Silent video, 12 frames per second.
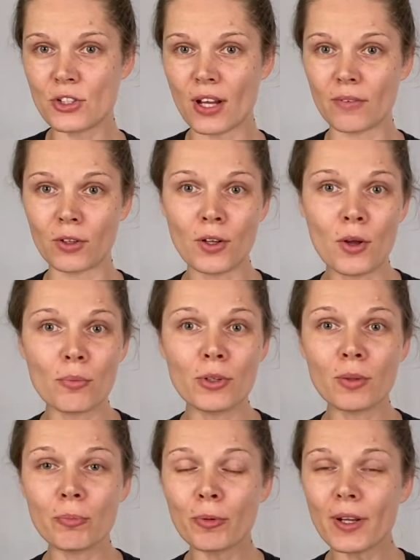level
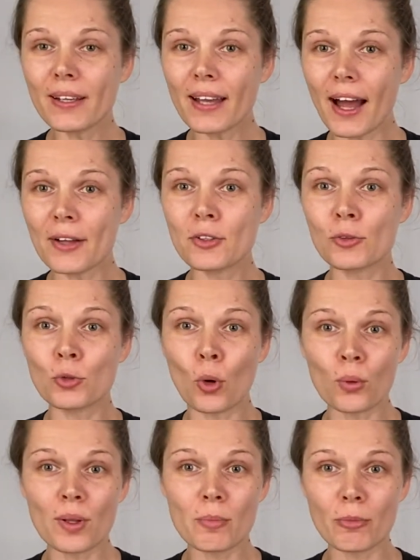will bring out a
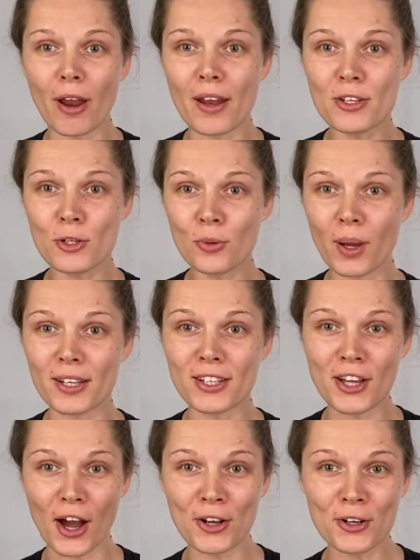totally brand new and
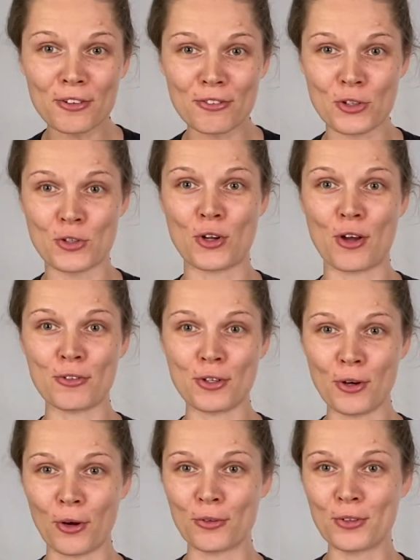younger version of
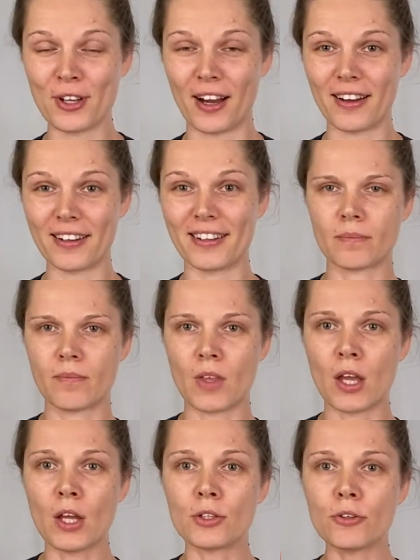your own dog.
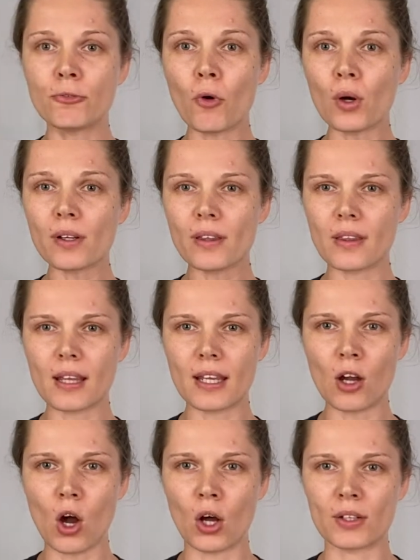The fourth thing
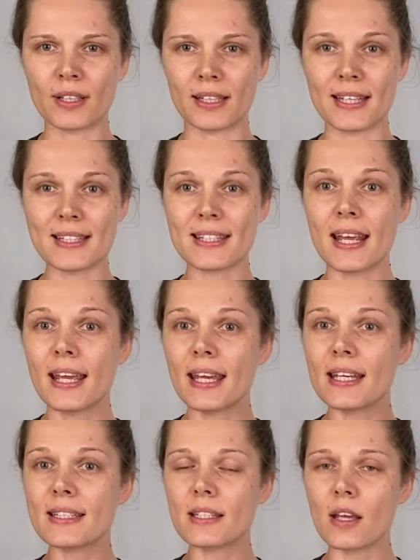on the list
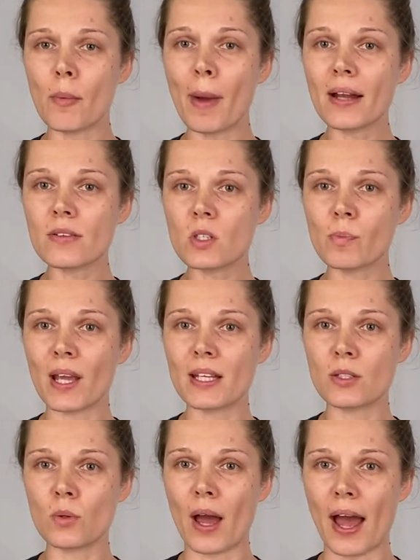is the amount of
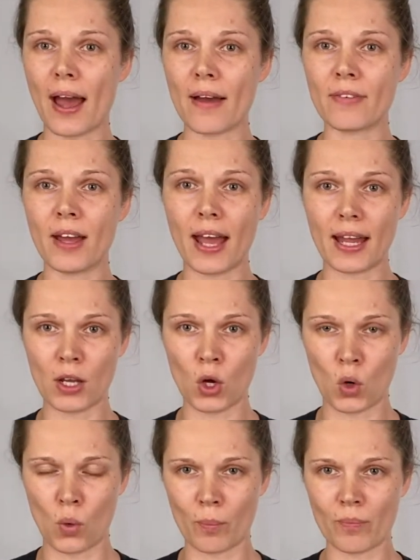space you have at
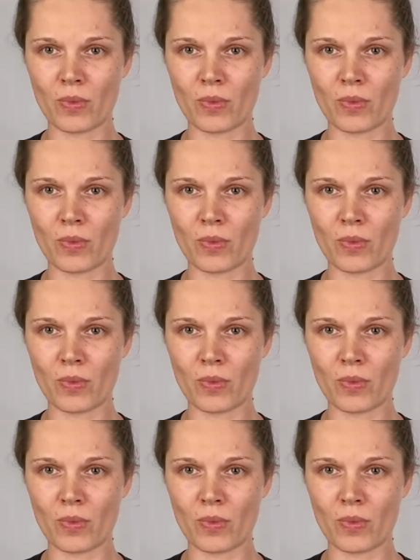home.